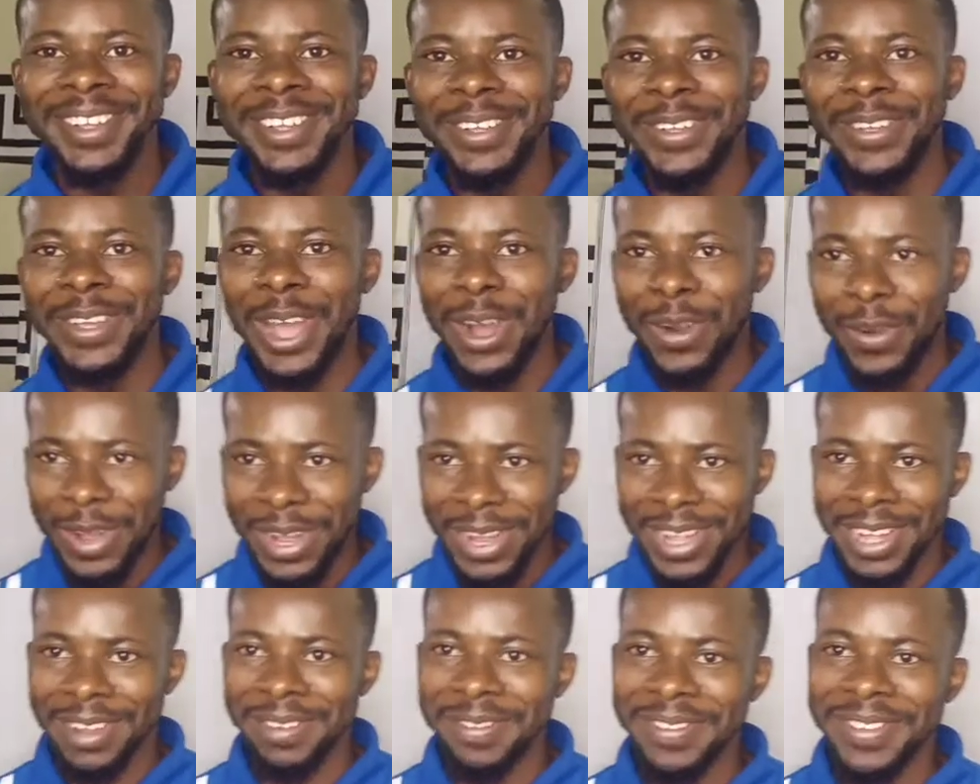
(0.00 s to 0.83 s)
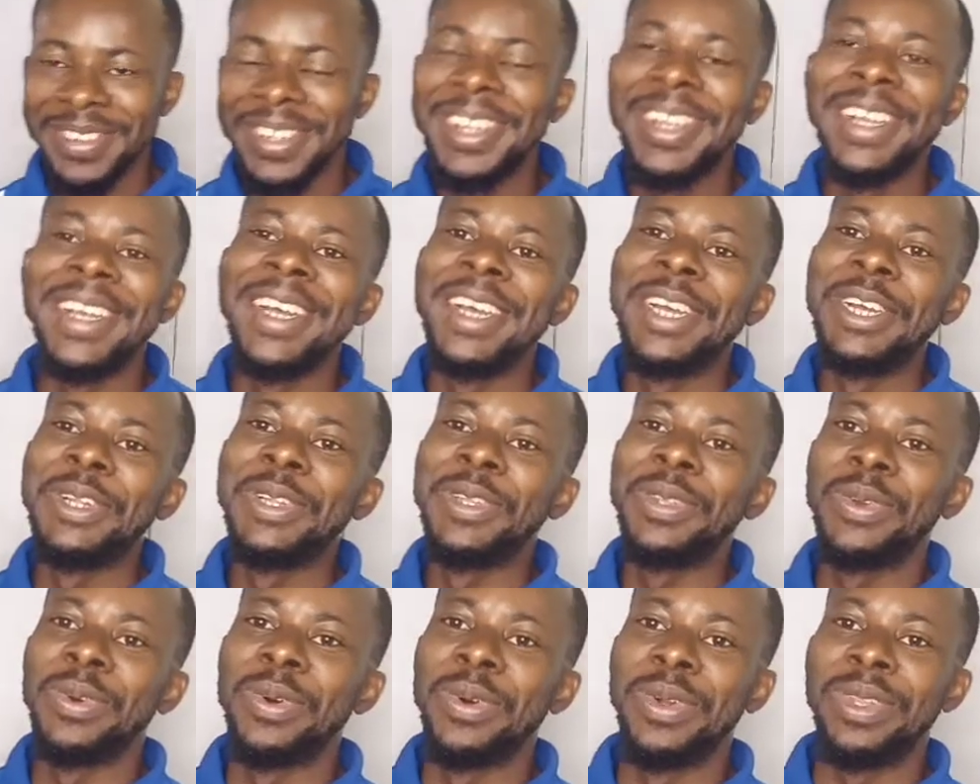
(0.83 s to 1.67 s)
Yeah, welcome
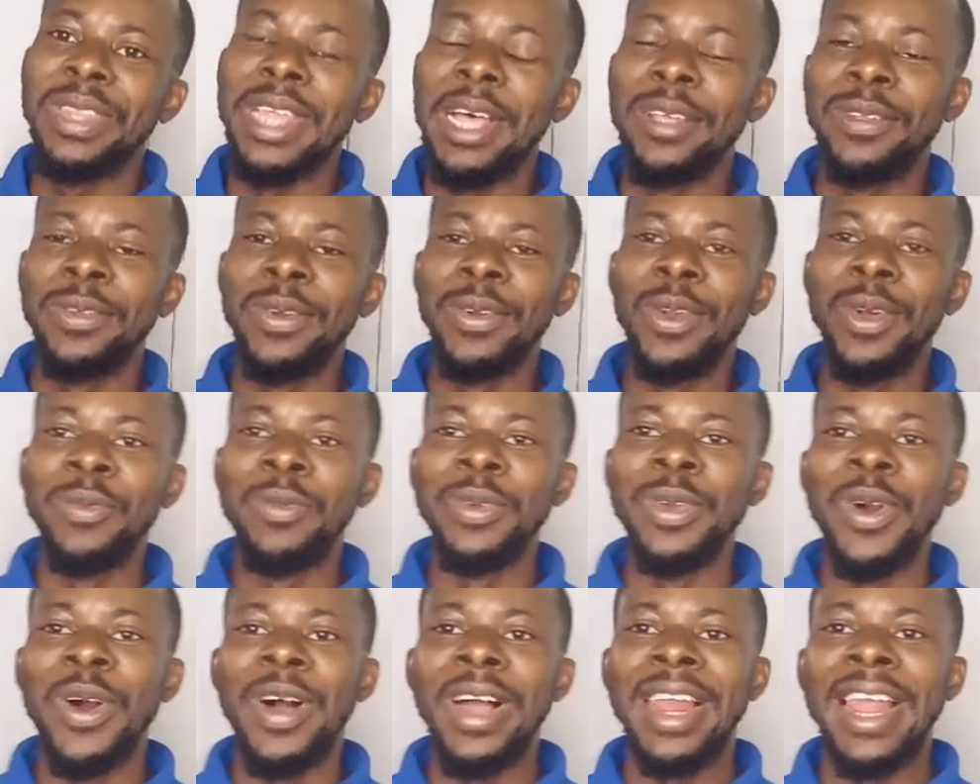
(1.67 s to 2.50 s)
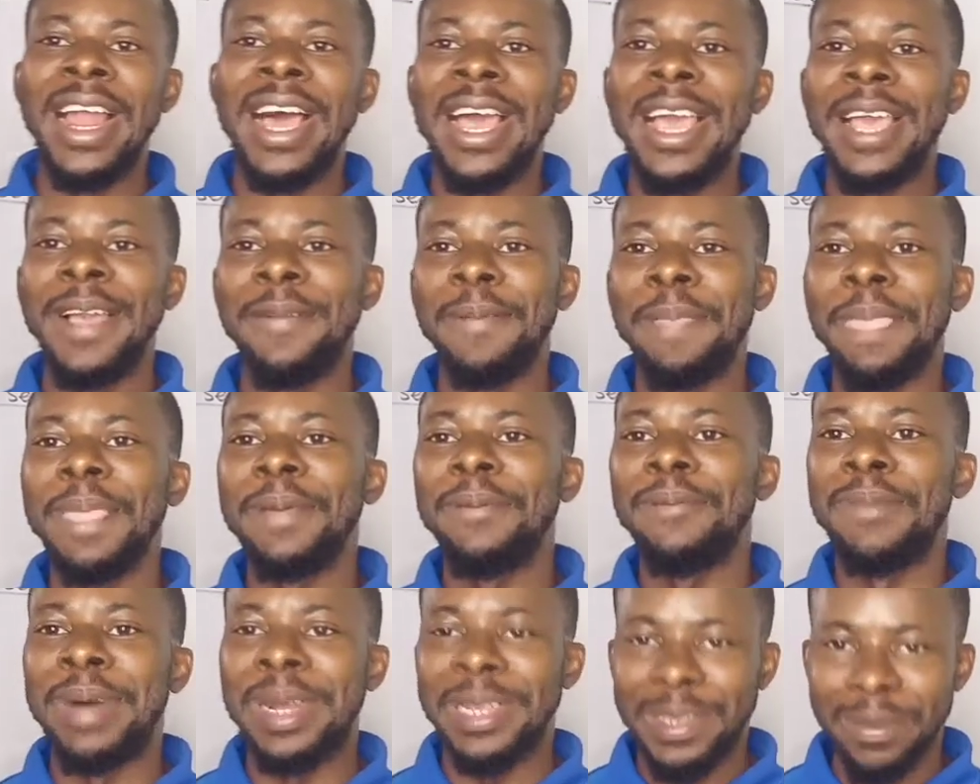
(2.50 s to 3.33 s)
to Taxonomy Online
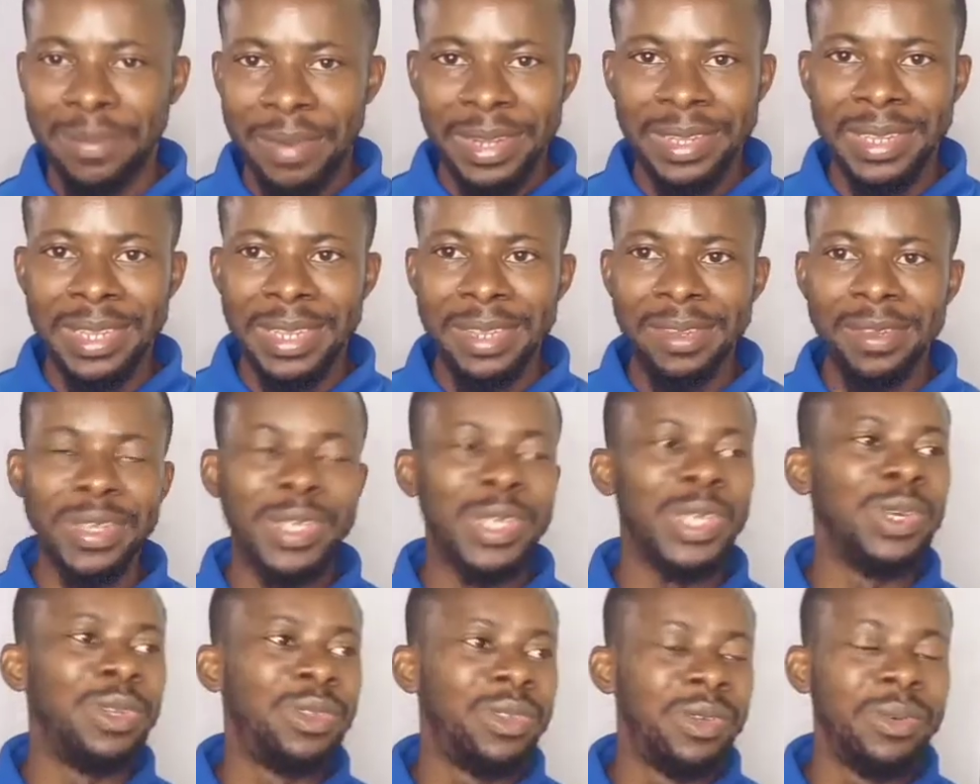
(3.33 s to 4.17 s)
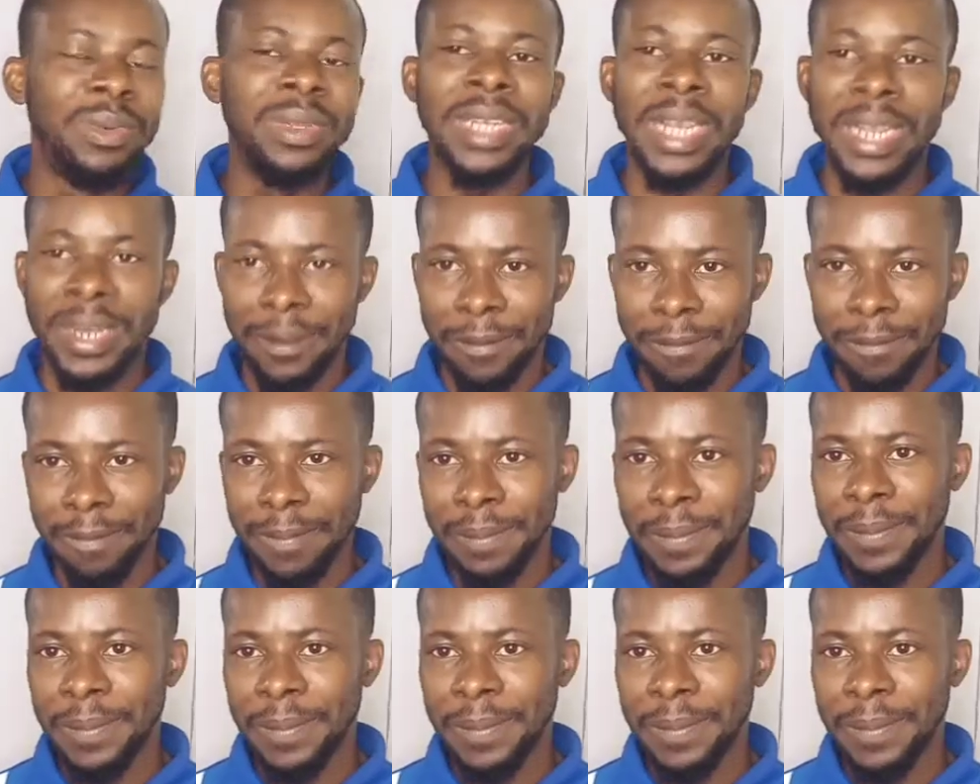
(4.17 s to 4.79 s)
Mathematics YouTube channel.